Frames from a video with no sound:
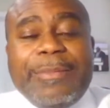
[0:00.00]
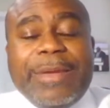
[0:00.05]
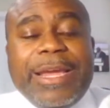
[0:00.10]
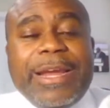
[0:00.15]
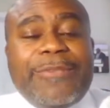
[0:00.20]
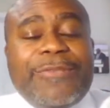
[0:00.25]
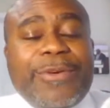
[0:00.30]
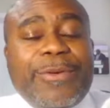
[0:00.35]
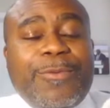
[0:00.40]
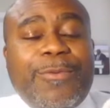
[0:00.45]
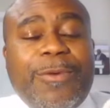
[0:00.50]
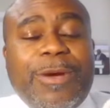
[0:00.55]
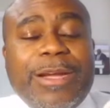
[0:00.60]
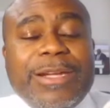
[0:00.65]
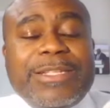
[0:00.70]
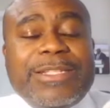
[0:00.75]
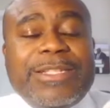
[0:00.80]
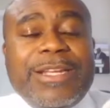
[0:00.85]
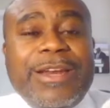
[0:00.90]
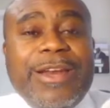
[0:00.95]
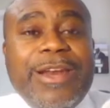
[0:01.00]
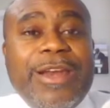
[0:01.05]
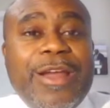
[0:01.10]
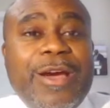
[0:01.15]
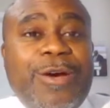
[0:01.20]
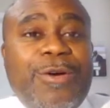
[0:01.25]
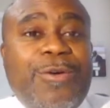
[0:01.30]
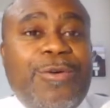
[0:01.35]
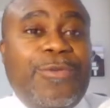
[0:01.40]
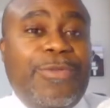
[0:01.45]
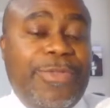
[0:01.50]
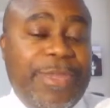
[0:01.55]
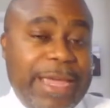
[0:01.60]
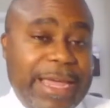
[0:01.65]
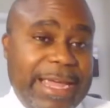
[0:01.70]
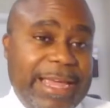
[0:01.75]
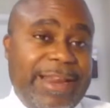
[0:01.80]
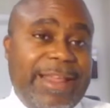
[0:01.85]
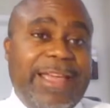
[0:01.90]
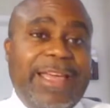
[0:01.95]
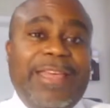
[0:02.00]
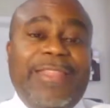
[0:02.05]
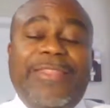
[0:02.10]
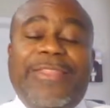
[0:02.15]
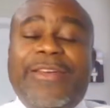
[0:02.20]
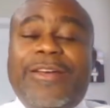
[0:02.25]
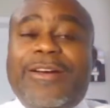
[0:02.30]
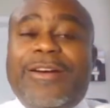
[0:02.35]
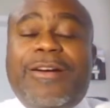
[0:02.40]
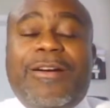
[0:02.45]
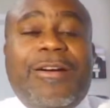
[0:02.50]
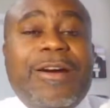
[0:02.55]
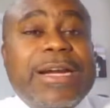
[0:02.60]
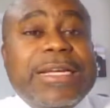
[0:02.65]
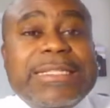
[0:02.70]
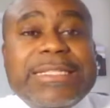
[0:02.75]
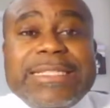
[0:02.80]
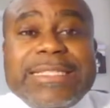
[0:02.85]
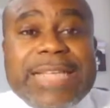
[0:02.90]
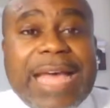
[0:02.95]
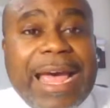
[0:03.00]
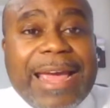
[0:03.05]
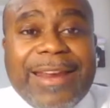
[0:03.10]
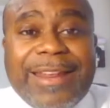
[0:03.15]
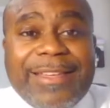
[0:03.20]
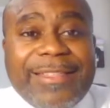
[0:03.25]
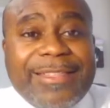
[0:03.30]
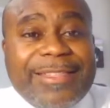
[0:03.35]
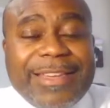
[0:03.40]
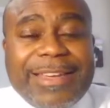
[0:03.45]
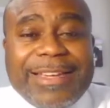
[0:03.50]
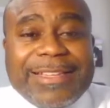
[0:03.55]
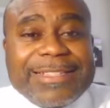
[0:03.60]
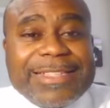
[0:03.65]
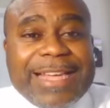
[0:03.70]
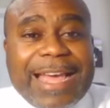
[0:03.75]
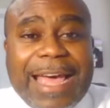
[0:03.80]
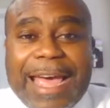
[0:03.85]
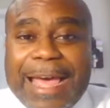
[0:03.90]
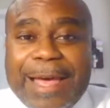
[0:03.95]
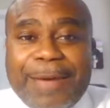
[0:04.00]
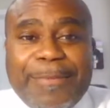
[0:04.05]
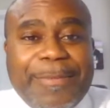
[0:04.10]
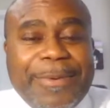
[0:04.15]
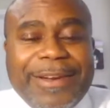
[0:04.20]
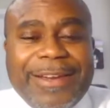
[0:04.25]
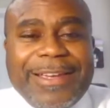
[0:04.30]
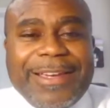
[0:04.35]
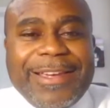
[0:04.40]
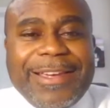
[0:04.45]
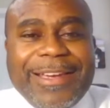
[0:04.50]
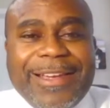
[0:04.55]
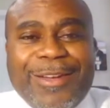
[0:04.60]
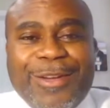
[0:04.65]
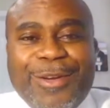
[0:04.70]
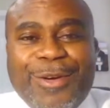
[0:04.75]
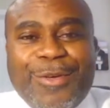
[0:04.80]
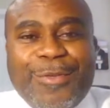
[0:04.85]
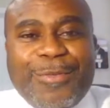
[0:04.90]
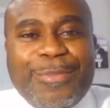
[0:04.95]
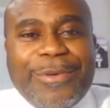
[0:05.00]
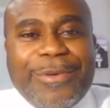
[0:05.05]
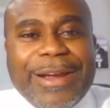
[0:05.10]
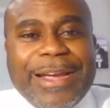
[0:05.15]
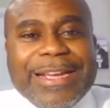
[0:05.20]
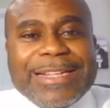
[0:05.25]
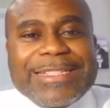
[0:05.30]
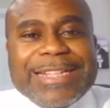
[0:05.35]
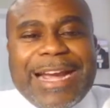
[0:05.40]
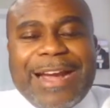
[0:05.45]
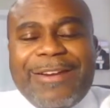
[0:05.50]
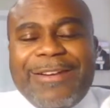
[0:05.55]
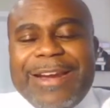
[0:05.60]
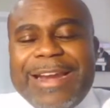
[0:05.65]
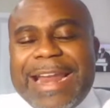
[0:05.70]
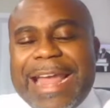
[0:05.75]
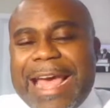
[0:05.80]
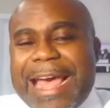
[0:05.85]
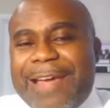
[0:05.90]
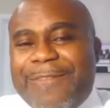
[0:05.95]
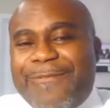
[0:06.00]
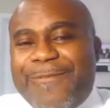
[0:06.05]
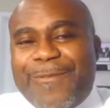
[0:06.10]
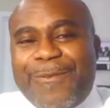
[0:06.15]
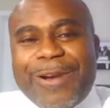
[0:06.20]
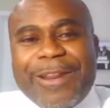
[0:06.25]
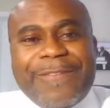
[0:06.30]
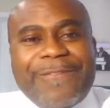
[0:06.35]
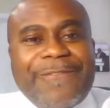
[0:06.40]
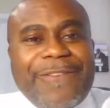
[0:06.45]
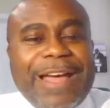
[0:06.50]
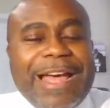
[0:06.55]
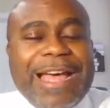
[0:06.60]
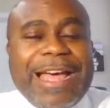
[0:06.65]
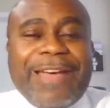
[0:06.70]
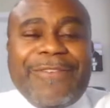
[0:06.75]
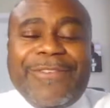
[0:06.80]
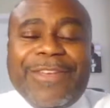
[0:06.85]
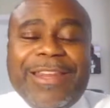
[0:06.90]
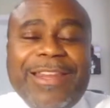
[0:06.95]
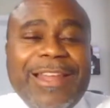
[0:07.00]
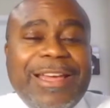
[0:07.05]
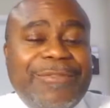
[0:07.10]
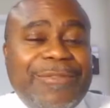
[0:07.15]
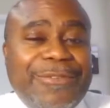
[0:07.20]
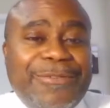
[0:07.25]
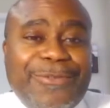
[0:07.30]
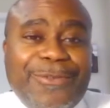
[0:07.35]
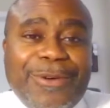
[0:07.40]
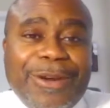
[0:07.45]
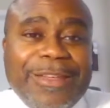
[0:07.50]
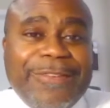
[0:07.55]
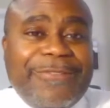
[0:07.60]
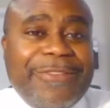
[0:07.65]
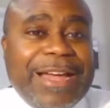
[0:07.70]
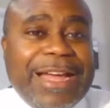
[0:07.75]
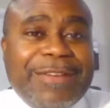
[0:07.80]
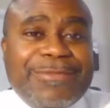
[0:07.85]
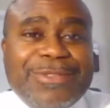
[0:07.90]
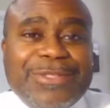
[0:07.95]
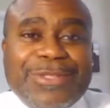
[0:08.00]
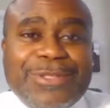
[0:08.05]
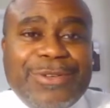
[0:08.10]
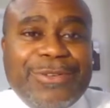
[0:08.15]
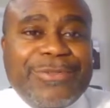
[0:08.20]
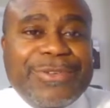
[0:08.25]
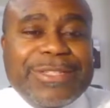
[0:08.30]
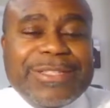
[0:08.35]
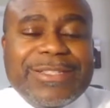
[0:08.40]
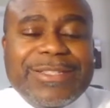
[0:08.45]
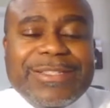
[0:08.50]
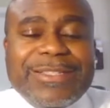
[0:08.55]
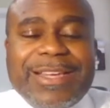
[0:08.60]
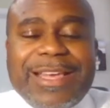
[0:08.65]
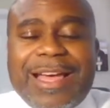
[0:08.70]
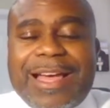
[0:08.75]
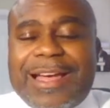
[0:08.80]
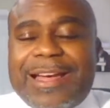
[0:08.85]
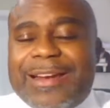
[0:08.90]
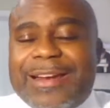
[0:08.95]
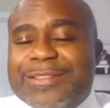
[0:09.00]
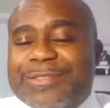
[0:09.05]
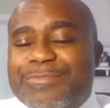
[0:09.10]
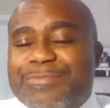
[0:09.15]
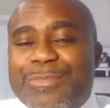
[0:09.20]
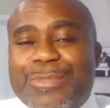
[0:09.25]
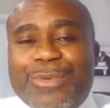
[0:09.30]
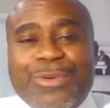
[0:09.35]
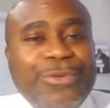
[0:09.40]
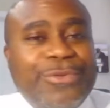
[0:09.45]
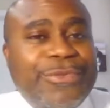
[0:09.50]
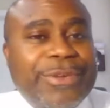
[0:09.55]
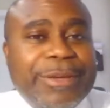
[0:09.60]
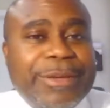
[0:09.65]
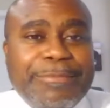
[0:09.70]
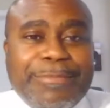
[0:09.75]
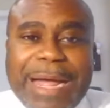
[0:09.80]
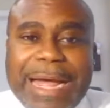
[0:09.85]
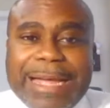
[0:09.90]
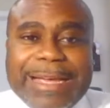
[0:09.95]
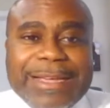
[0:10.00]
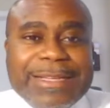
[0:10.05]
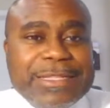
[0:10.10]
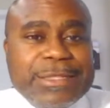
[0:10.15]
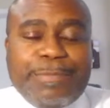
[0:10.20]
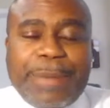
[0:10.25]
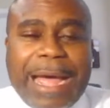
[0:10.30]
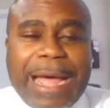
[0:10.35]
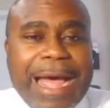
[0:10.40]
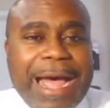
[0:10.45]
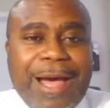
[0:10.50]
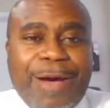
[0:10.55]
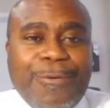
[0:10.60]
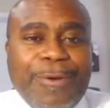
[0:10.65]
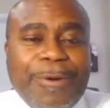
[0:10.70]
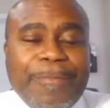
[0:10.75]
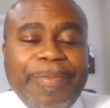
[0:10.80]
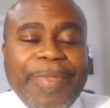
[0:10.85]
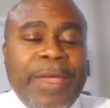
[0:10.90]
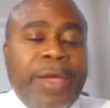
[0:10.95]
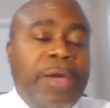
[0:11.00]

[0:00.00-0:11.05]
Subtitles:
everyone to know that there are exciting things happening at Lone Branch, our 9:45, 11:45 services. God is moving by his power.